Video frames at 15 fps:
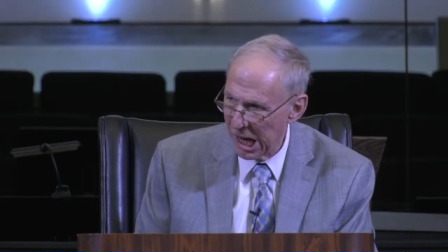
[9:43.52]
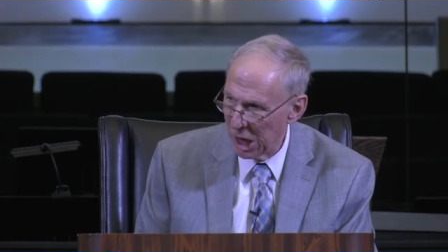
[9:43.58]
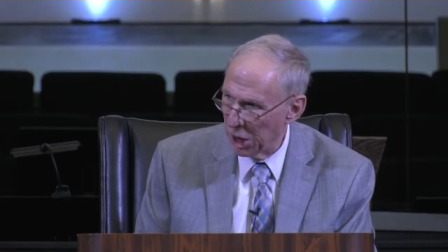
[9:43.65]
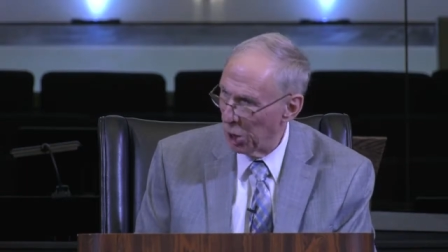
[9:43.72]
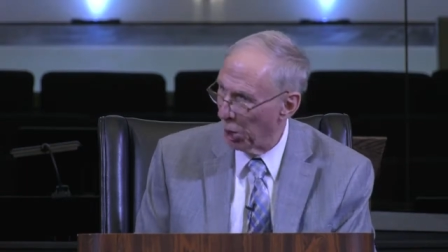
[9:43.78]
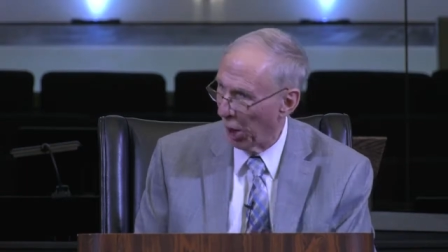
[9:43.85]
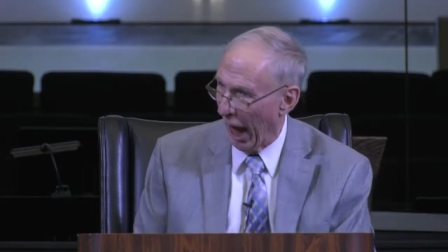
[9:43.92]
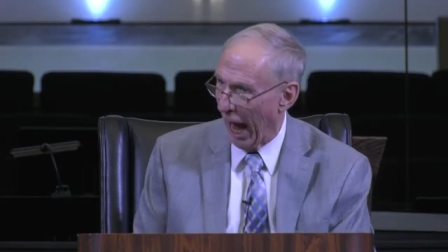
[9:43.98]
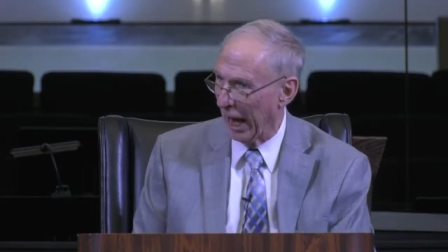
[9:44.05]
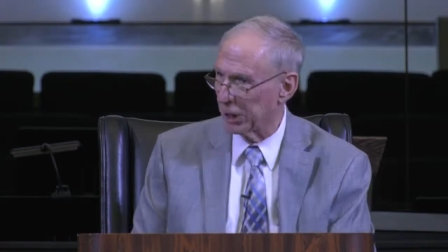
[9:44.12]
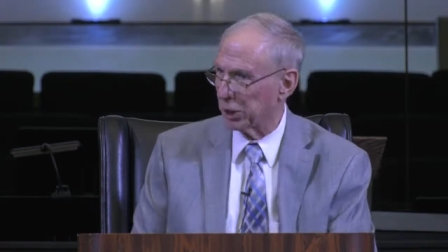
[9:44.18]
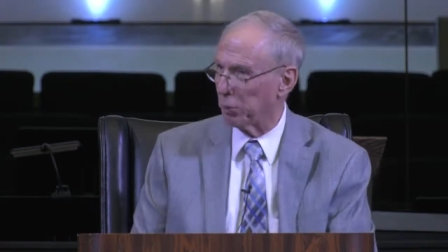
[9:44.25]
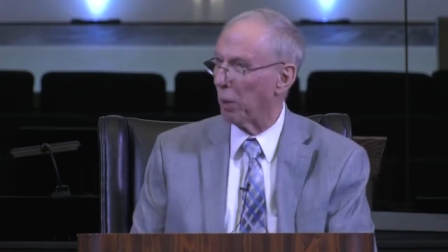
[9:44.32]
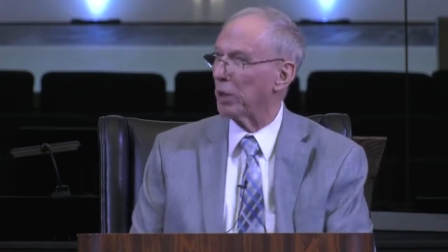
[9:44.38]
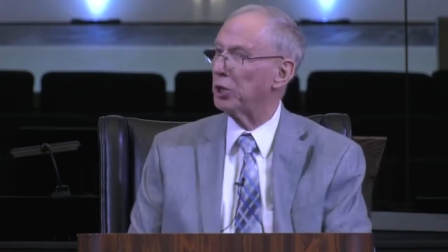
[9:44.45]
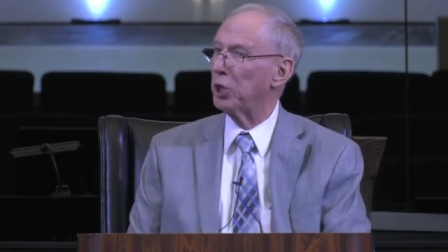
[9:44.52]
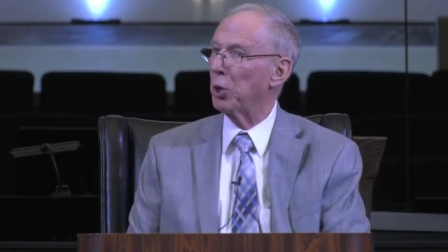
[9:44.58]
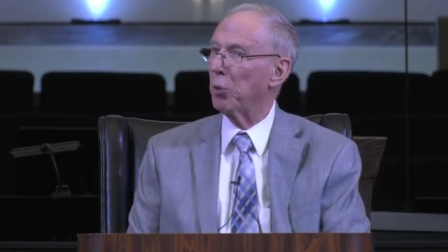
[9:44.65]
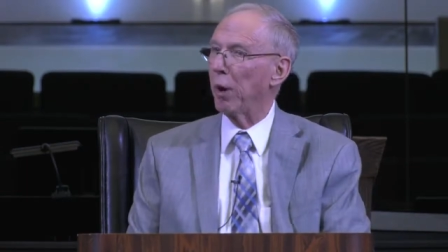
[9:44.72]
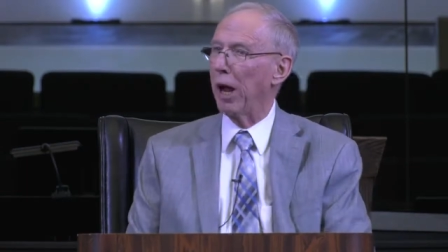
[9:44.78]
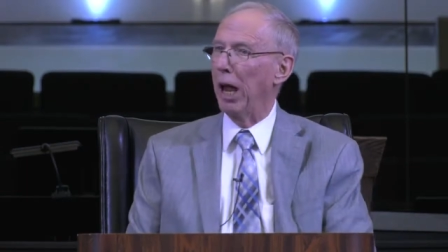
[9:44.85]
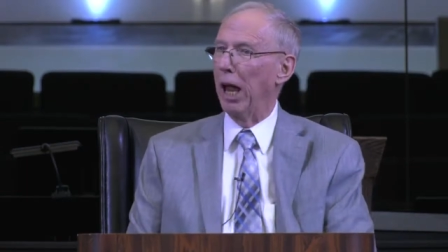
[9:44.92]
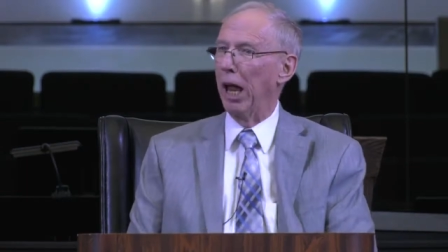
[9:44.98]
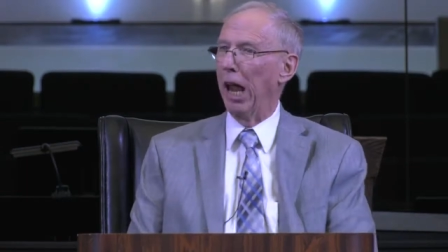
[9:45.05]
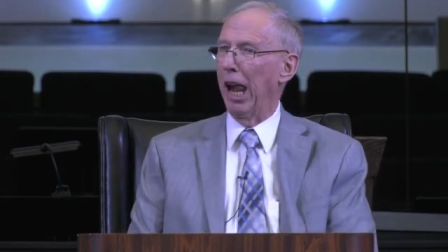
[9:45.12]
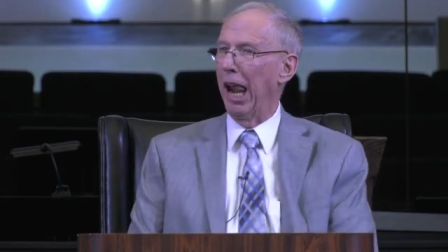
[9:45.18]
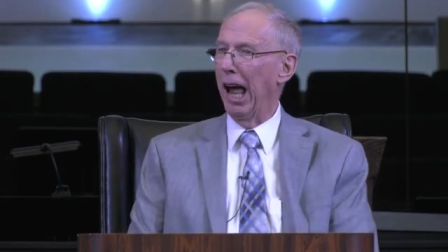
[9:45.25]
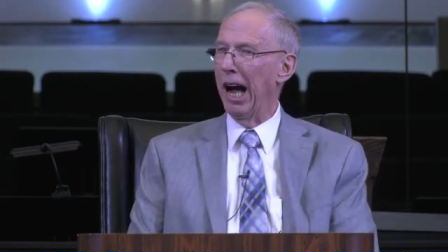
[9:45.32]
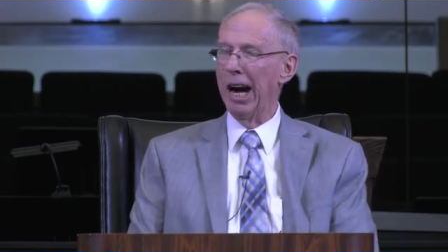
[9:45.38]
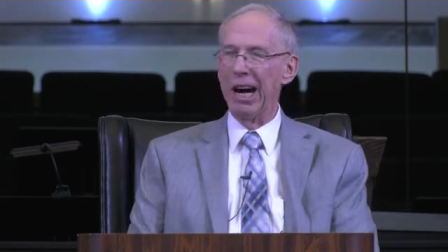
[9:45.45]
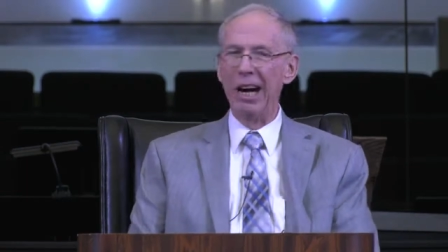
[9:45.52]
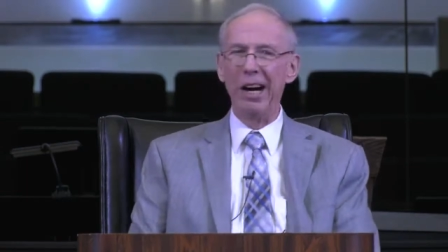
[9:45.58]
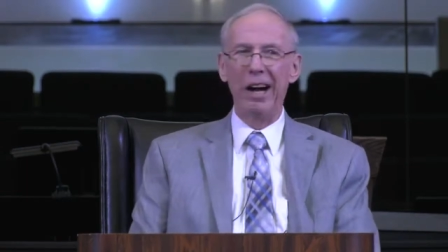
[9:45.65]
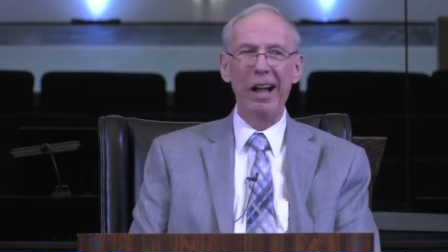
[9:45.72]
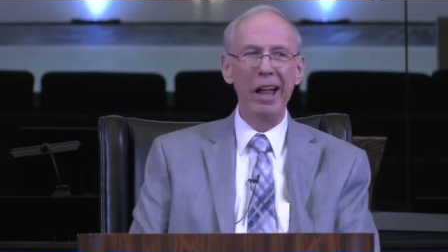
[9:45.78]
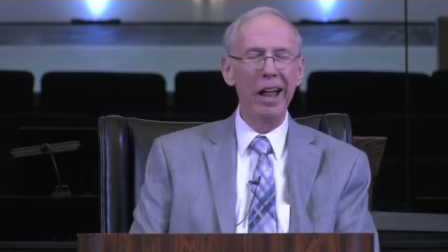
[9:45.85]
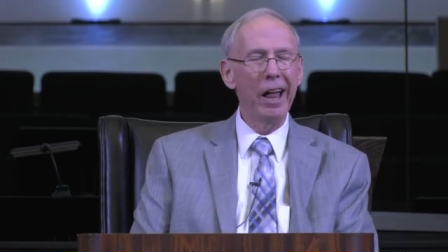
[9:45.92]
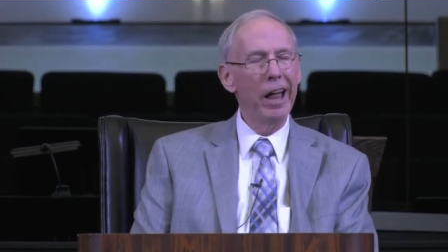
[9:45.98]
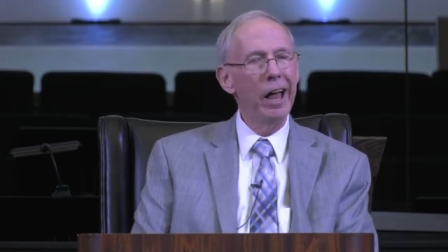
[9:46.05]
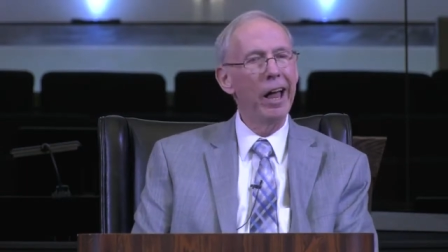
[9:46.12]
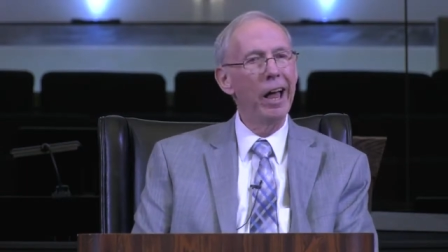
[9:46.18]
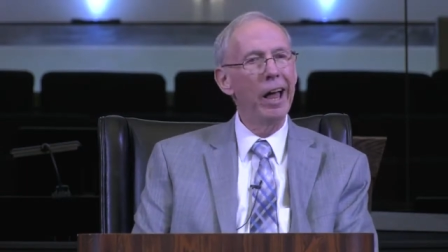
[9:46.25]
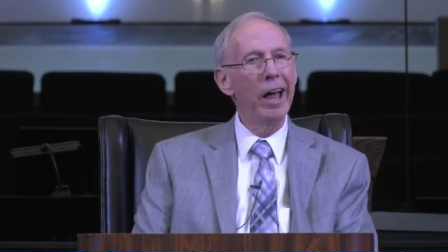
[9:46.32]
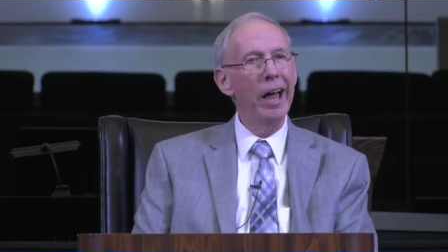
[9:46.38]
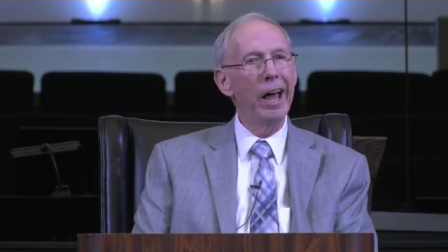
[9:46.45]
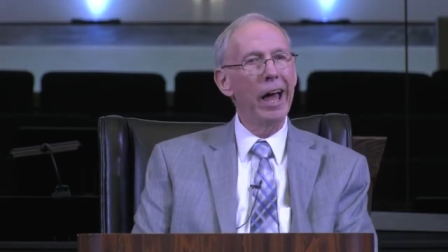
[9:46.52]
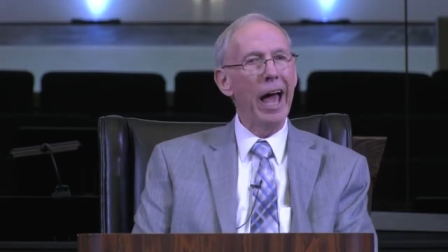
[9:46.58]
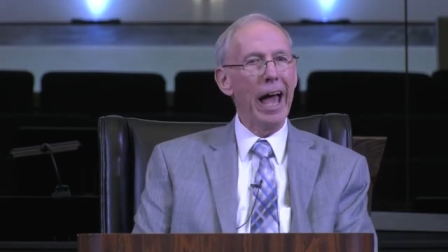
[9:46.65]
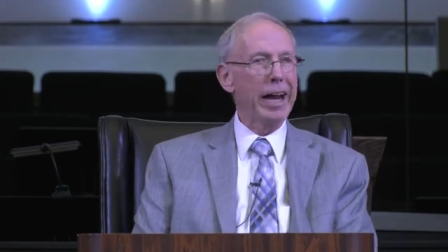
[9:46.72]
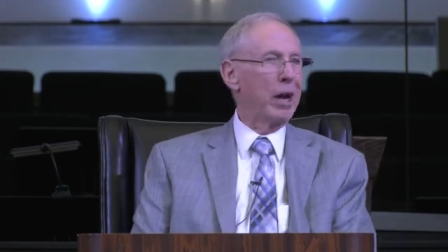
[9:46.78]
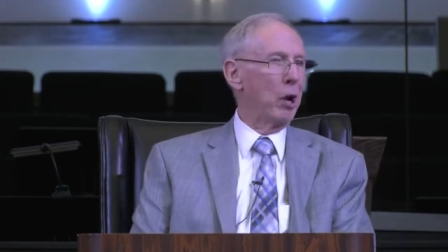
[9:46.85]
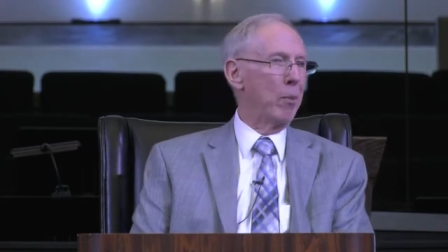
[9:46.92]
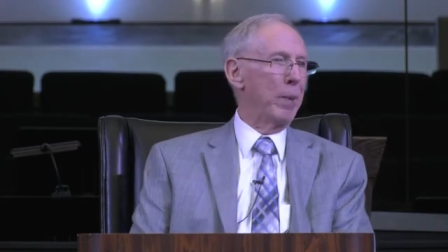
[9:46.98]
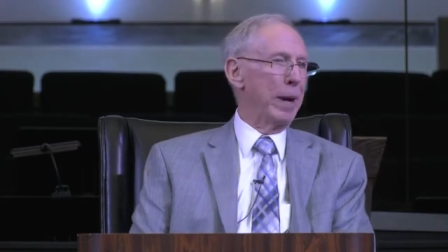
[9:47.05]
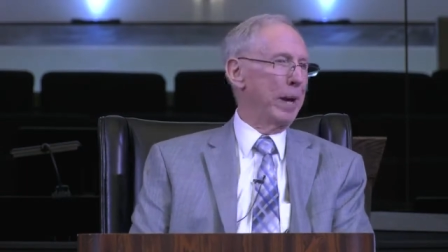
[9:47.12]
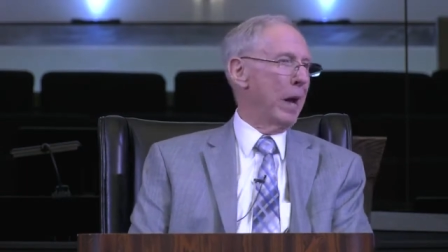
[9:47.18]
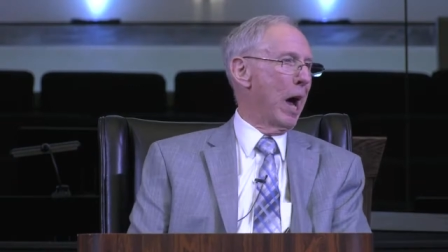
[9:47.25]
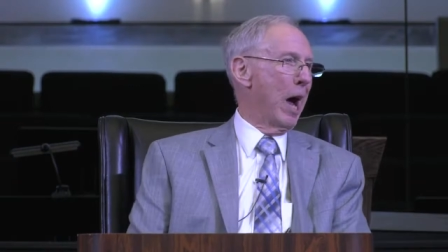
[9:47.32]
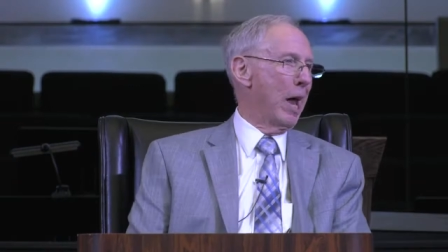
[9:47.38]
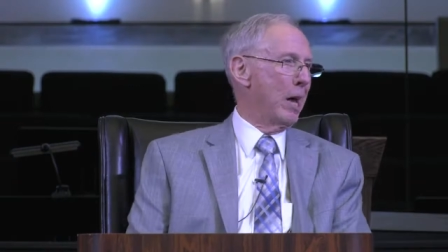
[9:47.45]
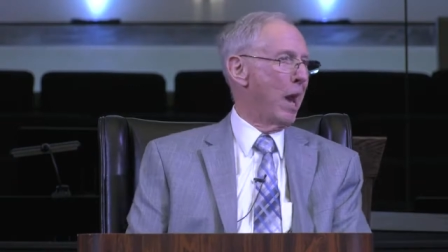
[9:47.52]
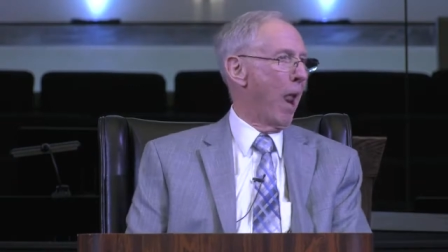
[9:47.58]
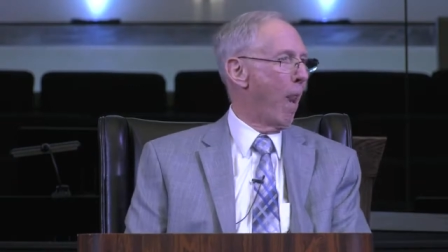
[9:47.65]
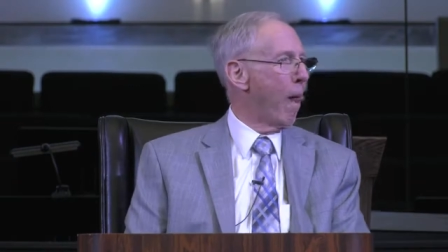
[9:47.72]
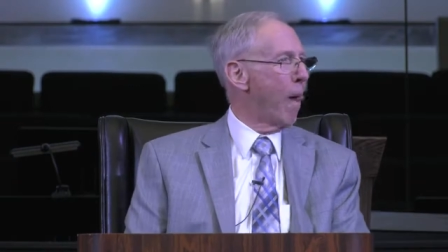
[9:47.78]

You'll ask what you will, and it'll be done.